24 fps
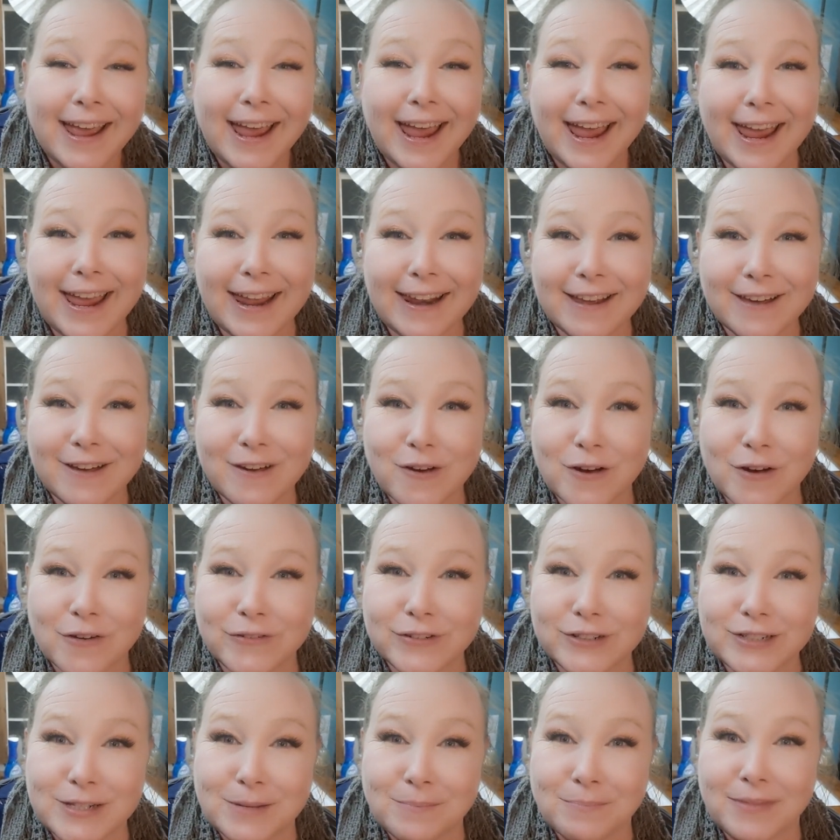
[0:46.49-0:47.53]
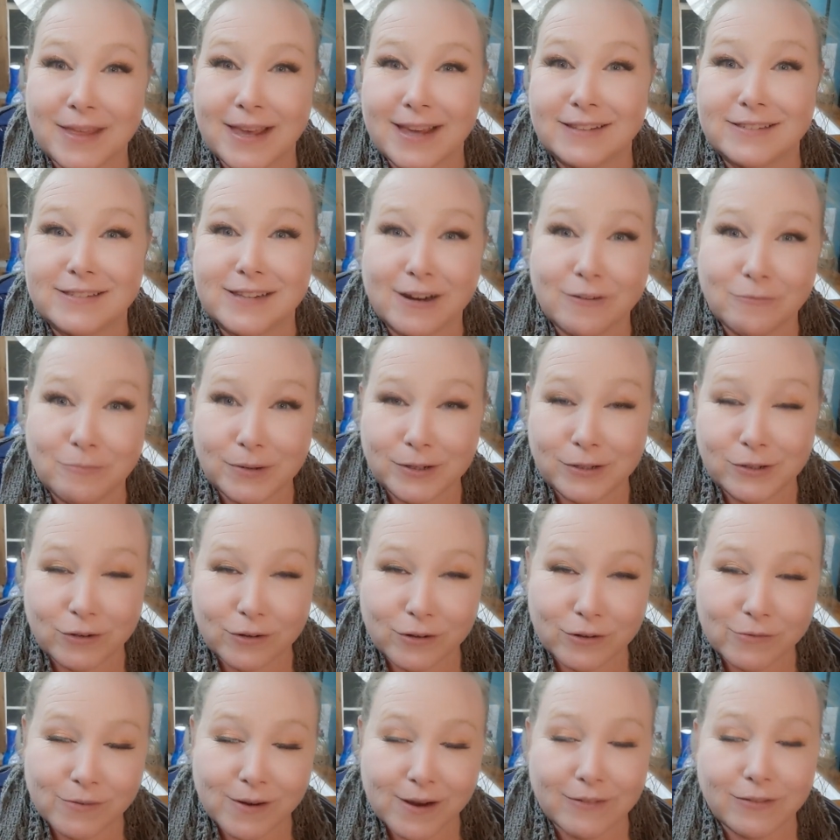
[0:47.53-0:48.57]
And I go over some things that I've been doing
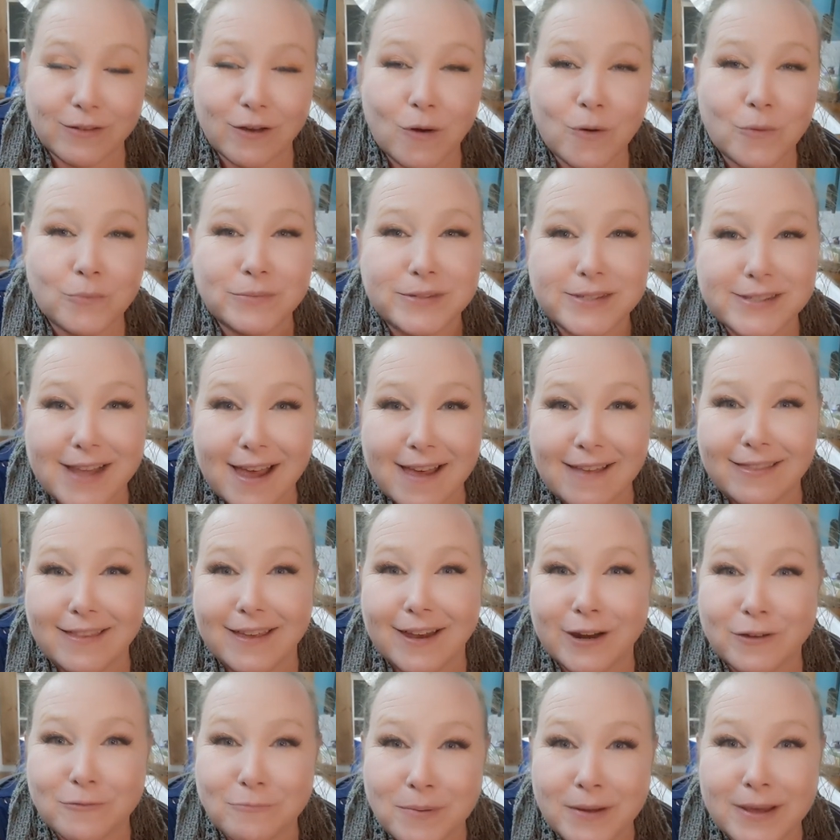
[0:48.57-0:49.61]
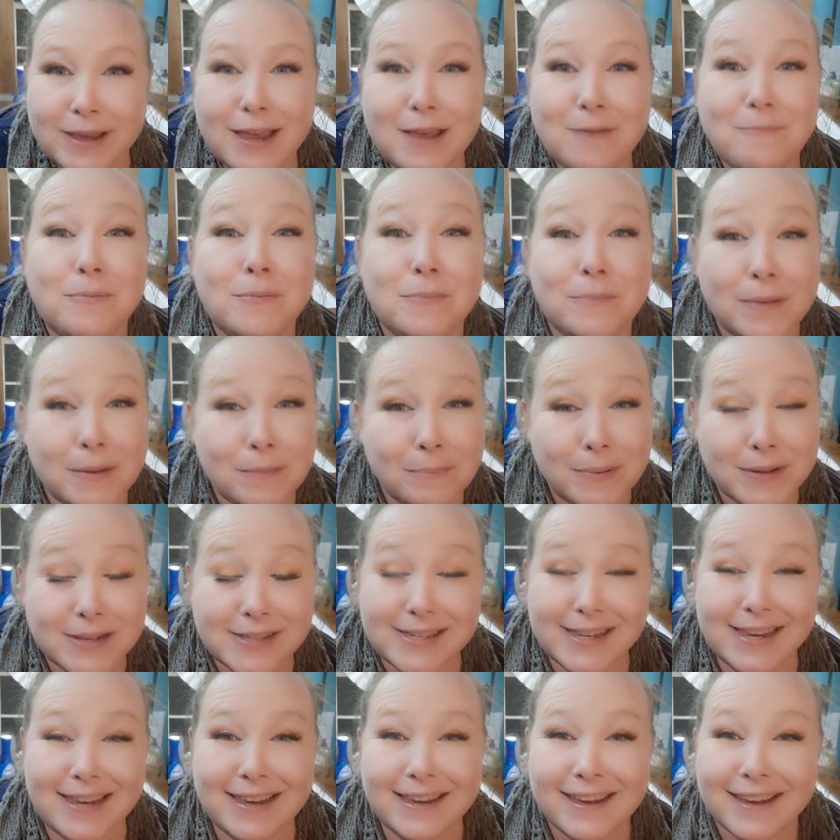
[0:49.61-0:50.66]
around the homestead that have been keeping me
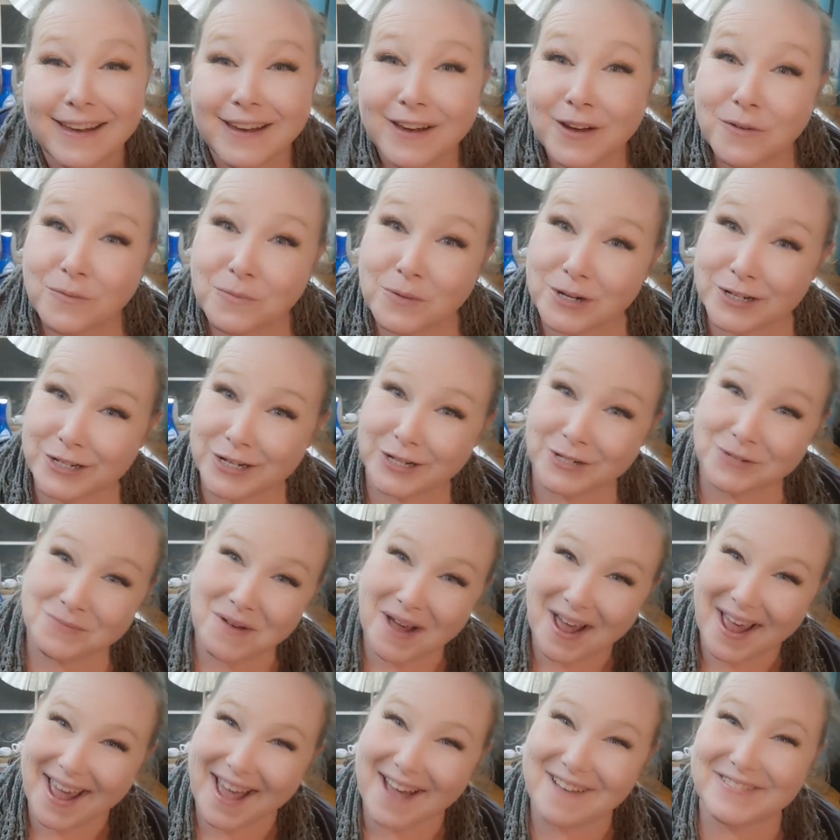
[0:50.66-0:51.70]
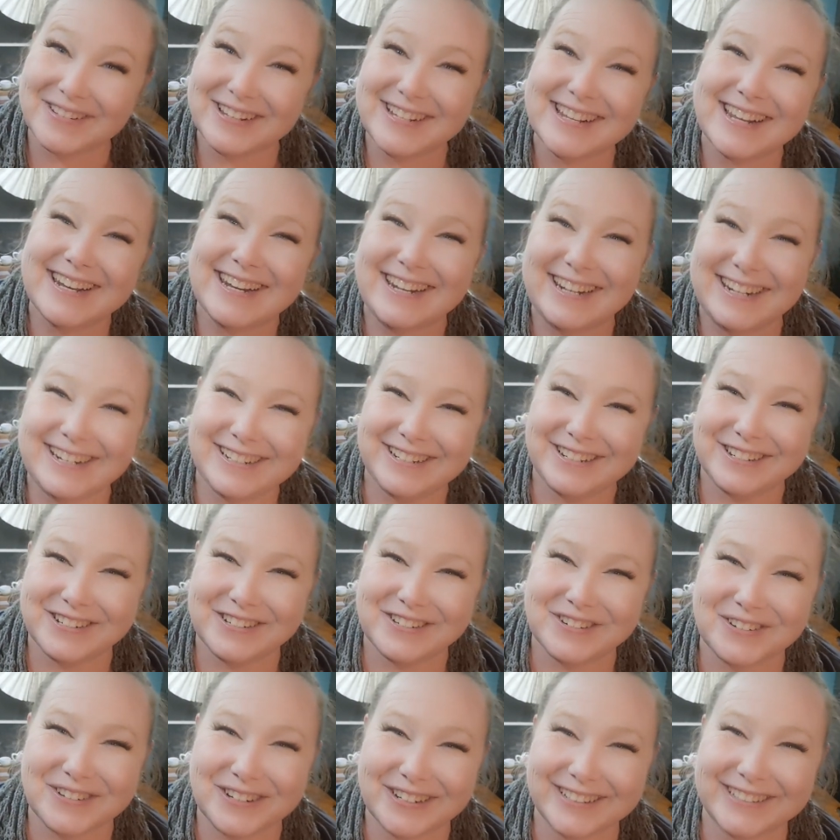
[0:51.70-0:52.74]
busy, which is why I haven't done any
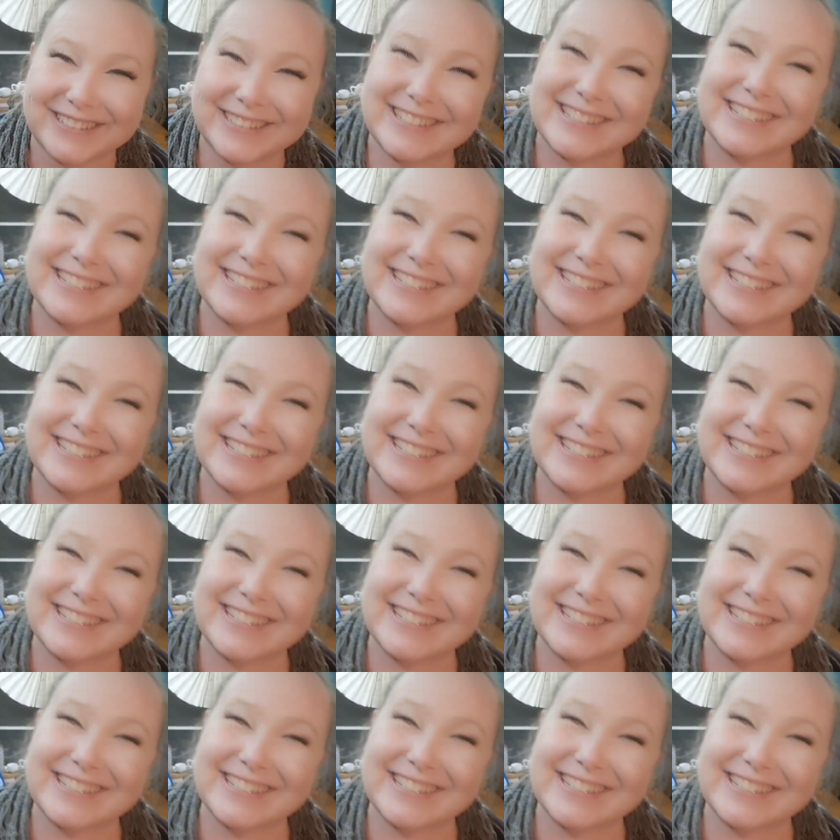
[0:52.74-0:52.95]
tutorials.